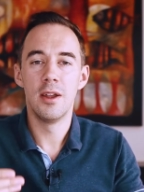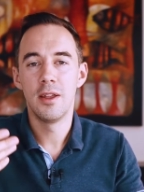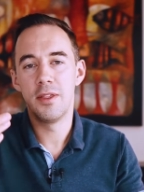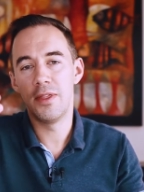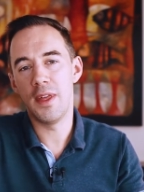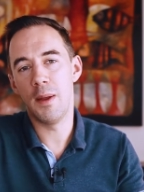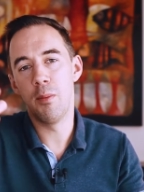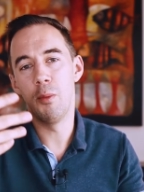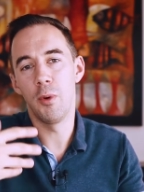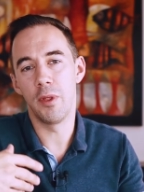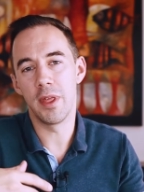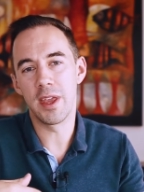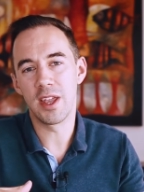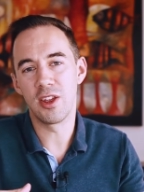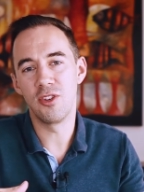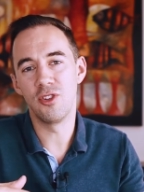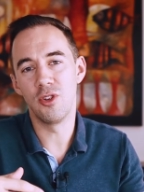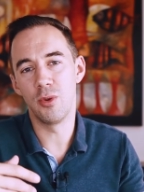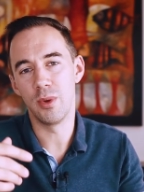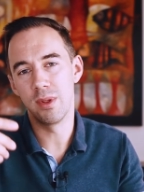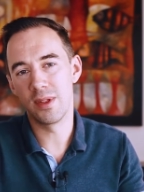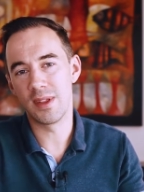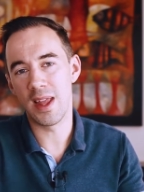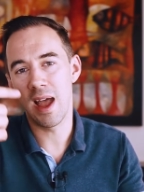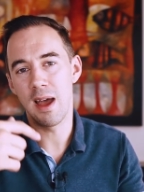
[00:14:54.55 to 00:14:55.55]
Then what they can
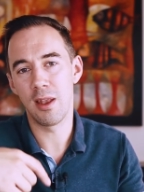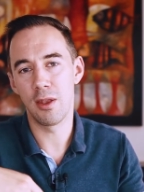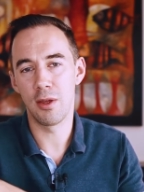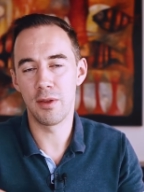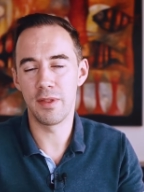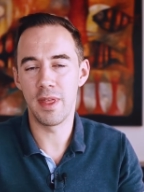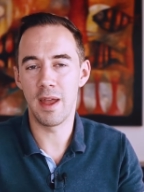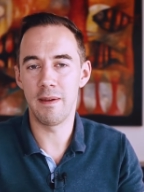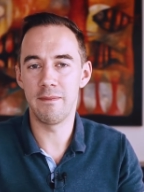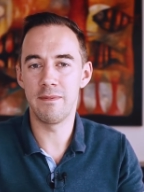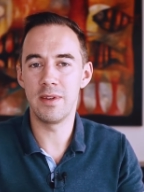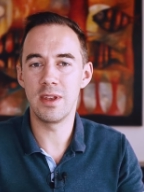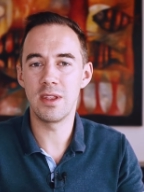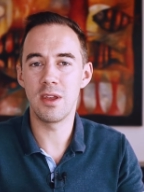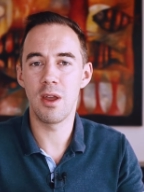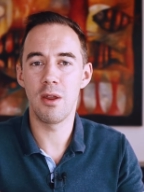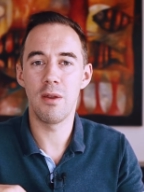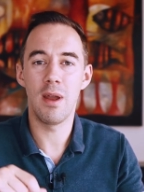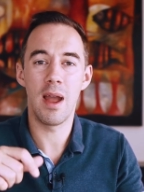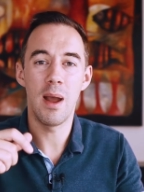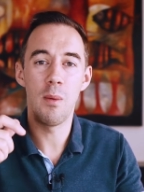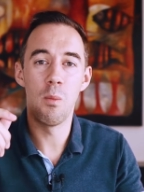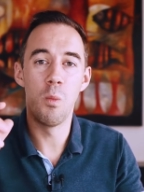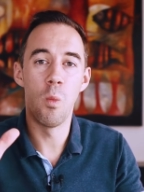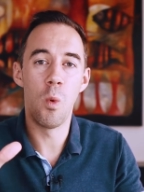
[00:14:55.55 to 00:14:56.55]
do is download that
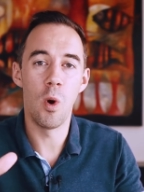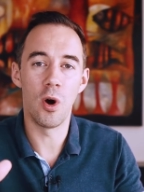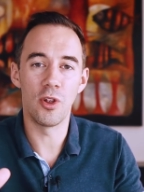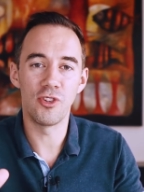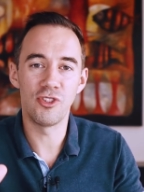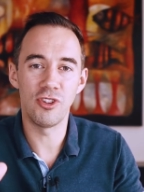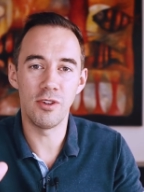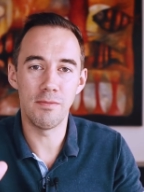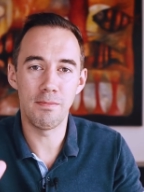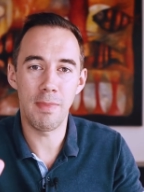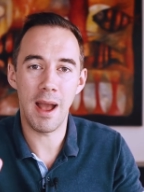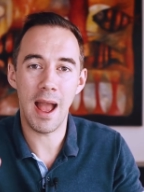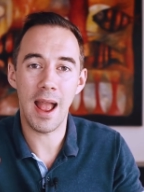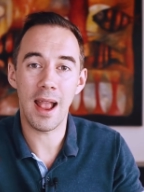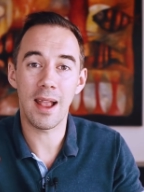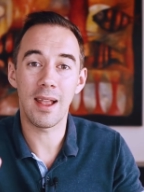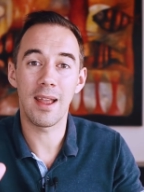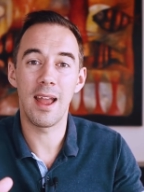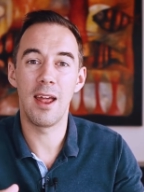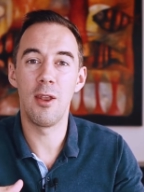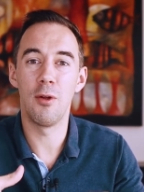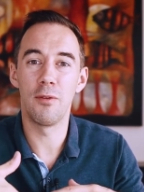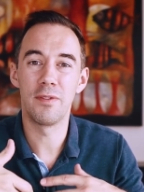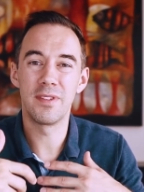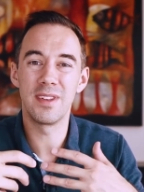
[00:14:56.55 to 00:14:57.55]
video and watch it back
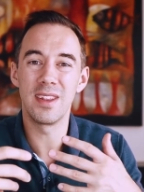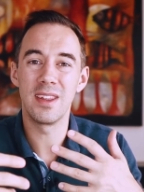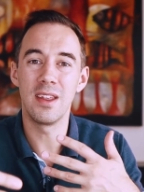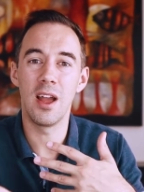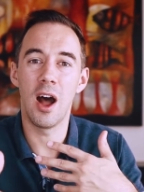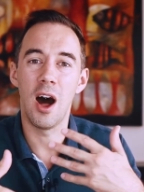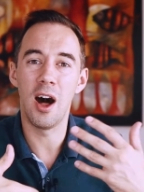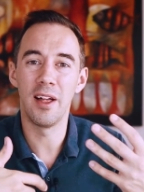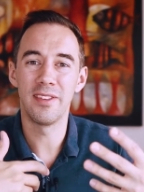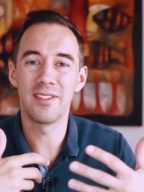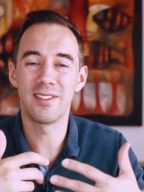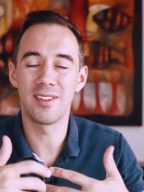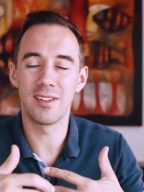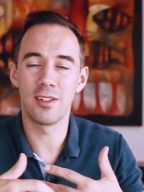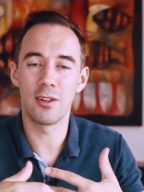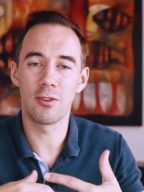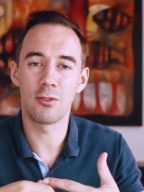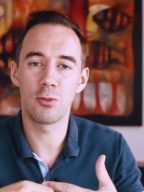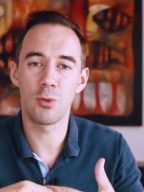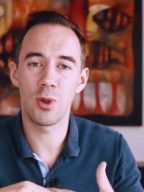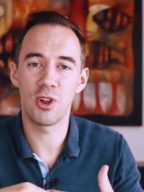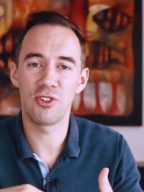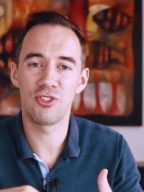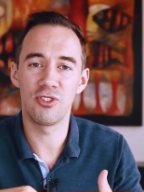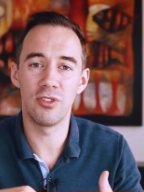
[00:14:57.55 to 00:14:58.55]
and obviously answer those
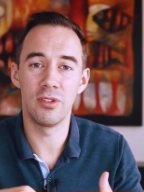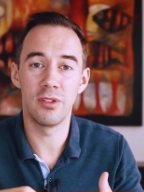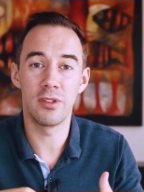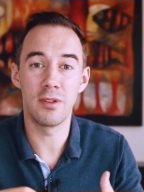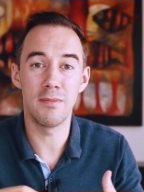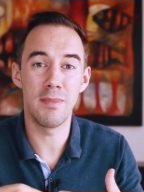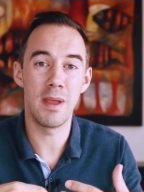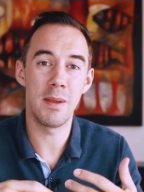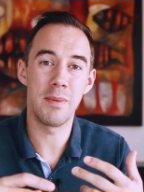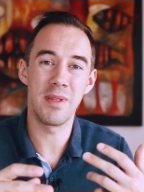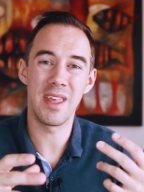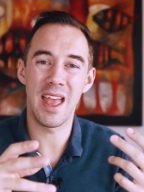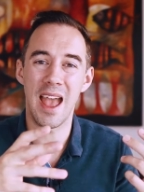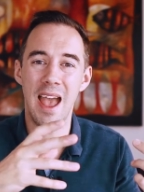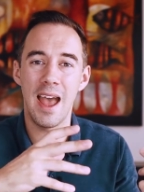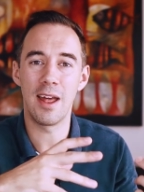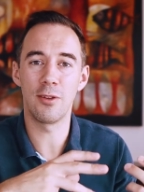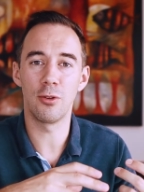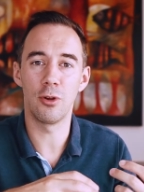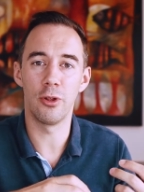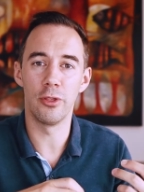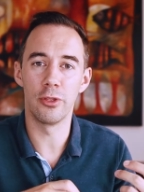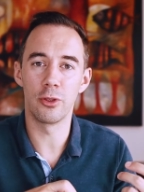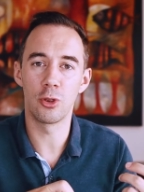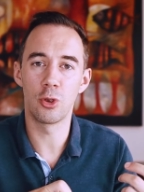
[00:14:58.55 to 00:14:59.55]
questions that maybe they had
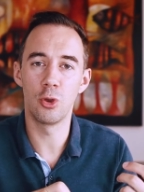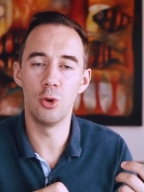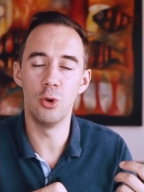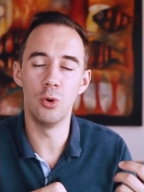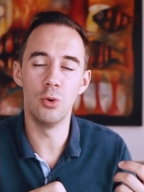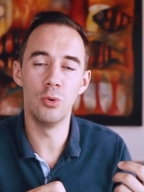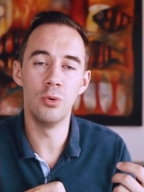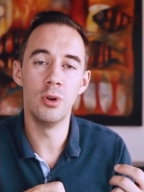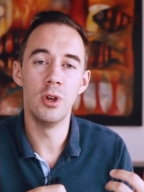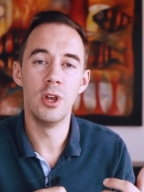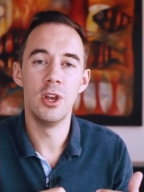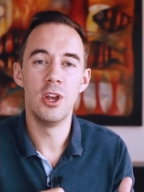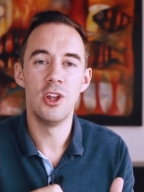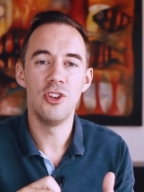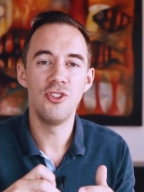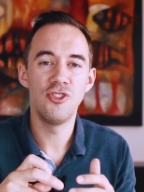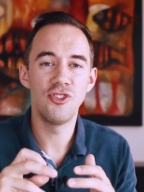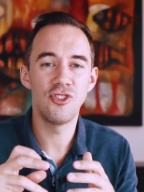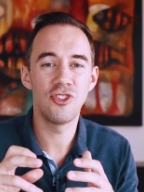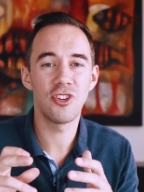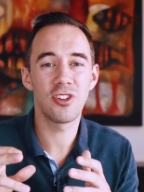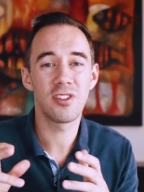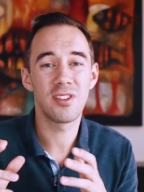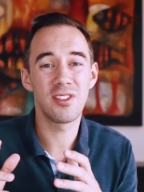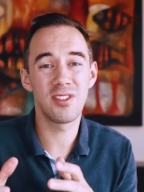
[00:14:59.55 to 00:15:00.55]
on the call,
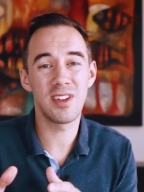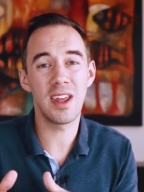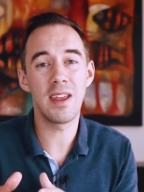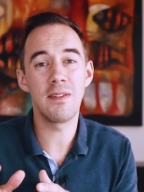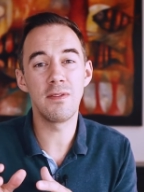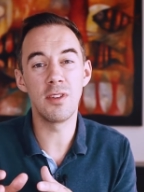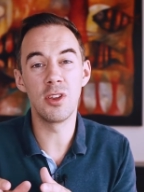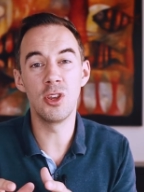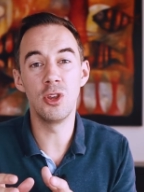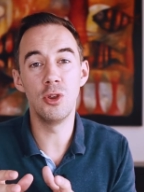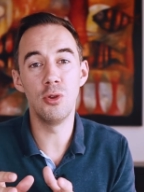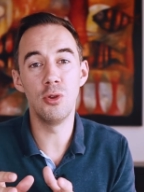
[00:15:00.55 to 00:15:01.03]
just saving